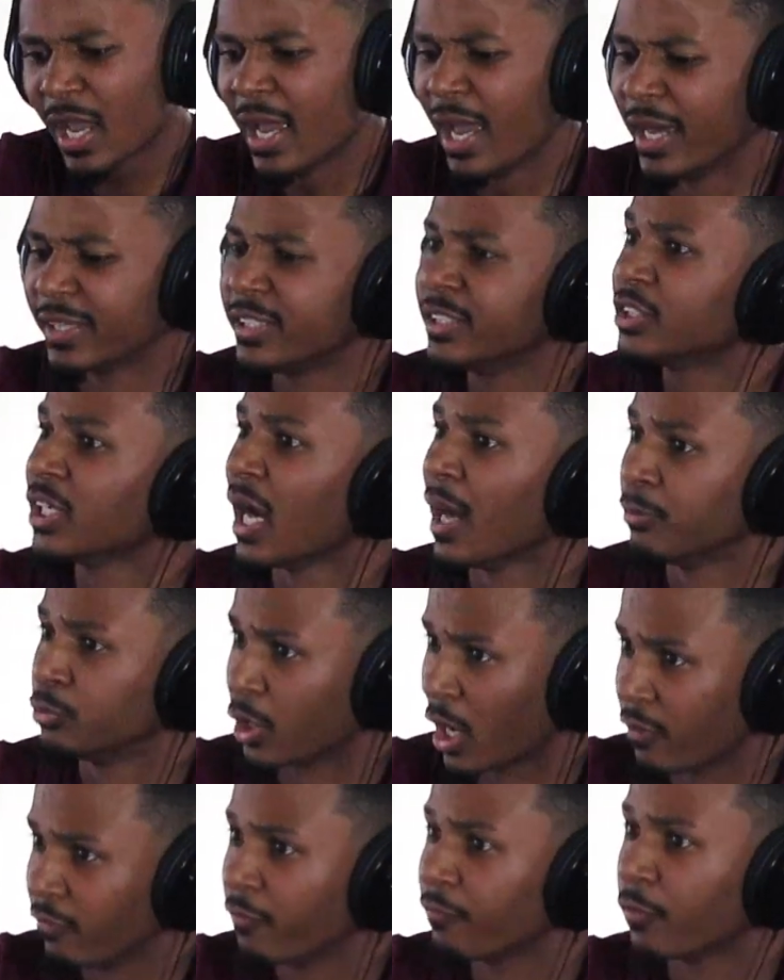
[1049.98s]
had the job
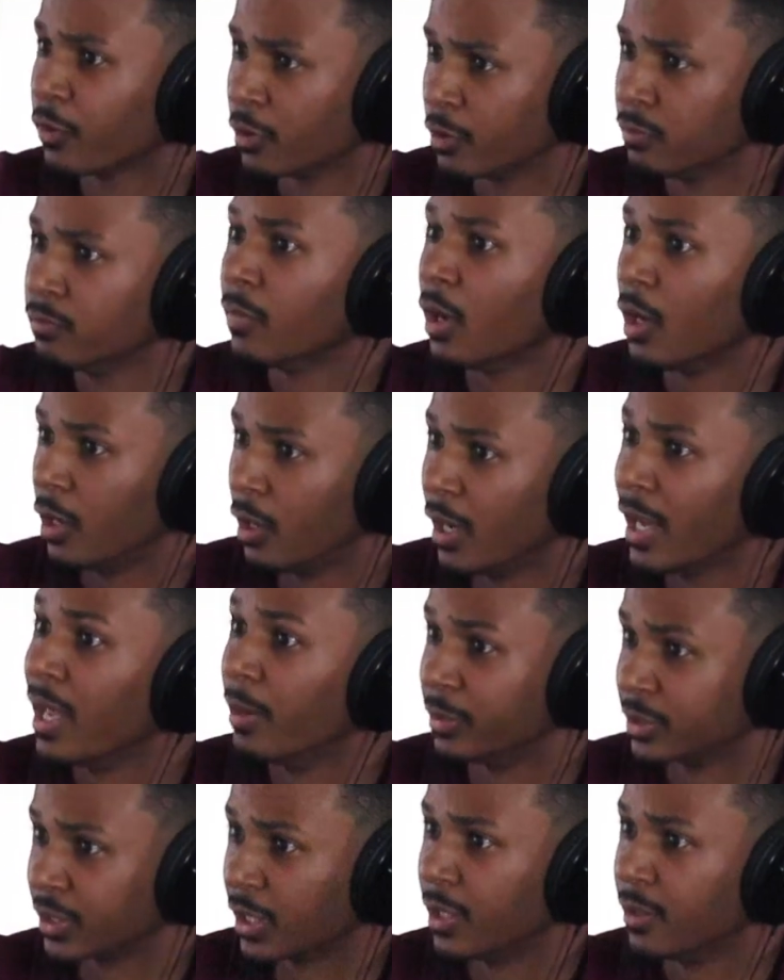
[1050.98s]
driving for uh,
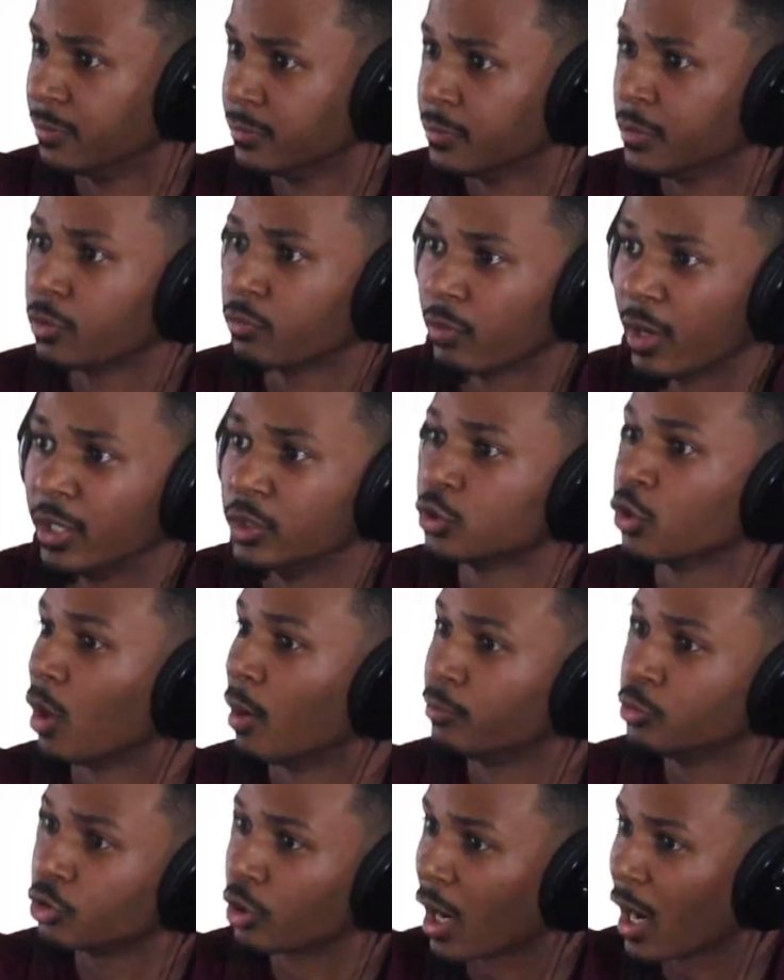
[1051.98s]
Amazon, right? So
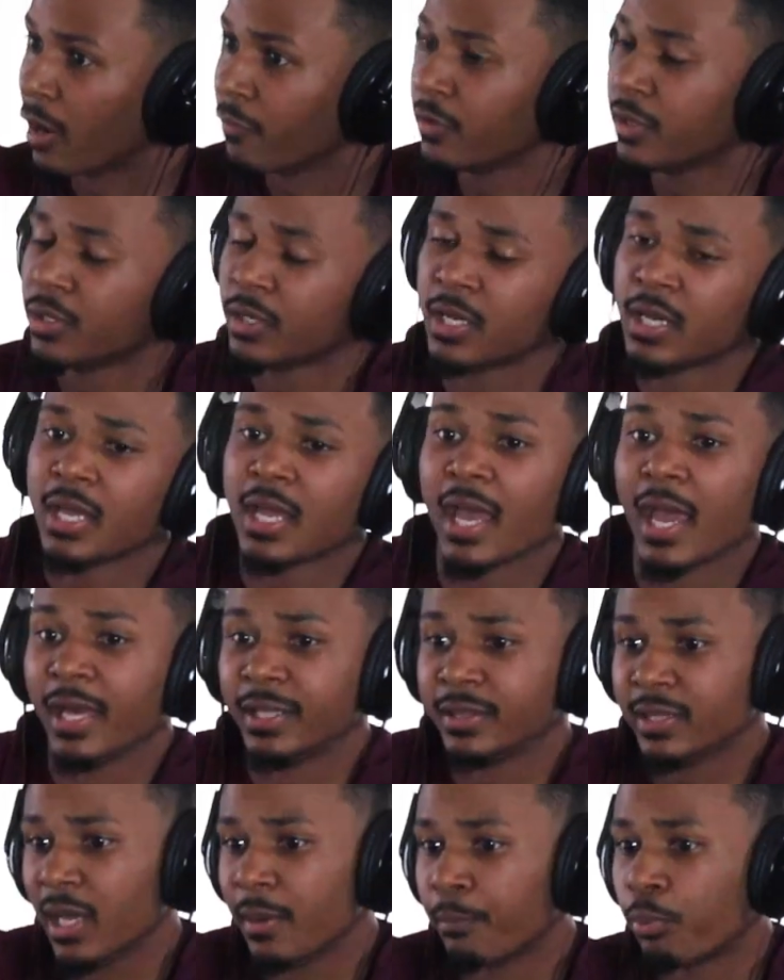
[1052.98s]
I'm driving.
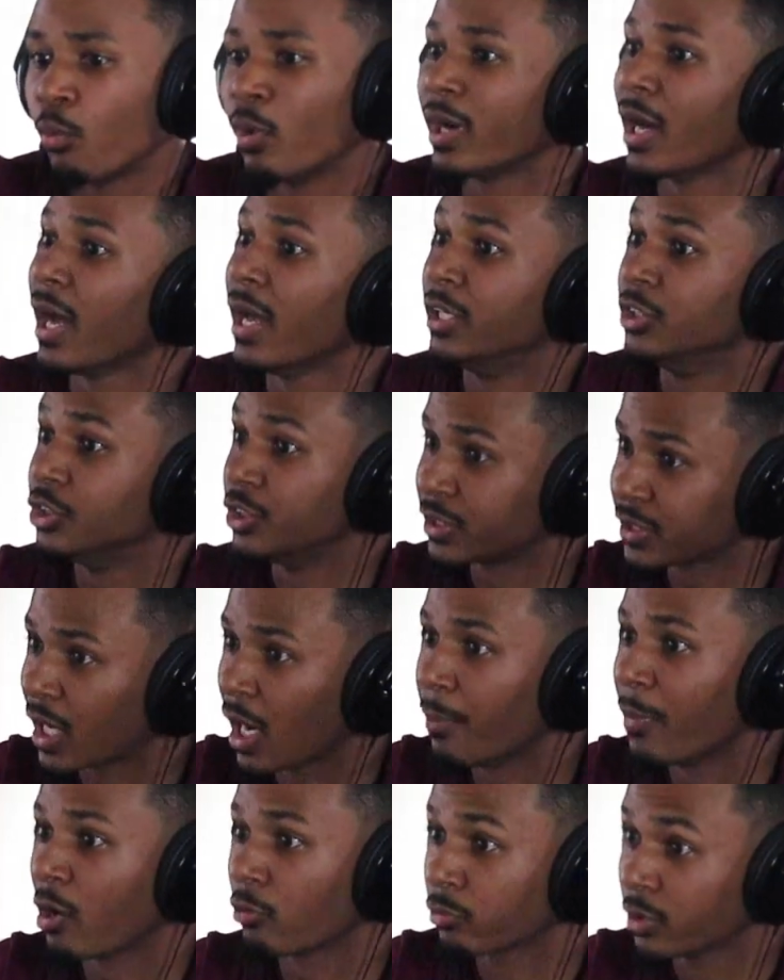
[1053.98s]
At that point, I had just
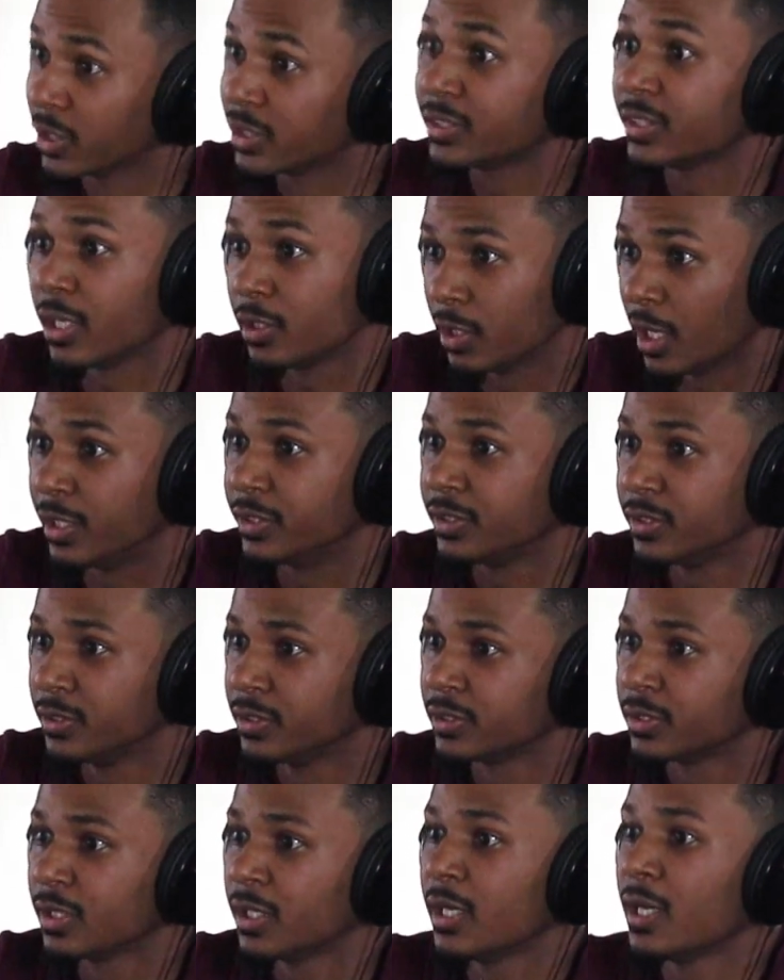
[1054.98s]
got my real estate
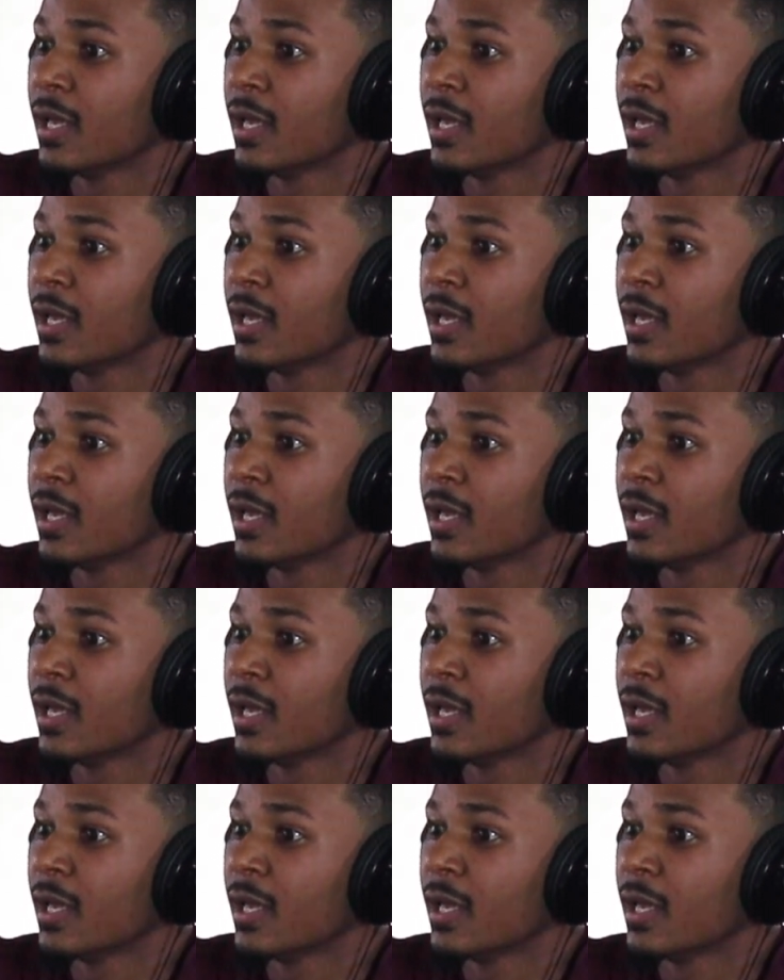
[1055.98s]
license,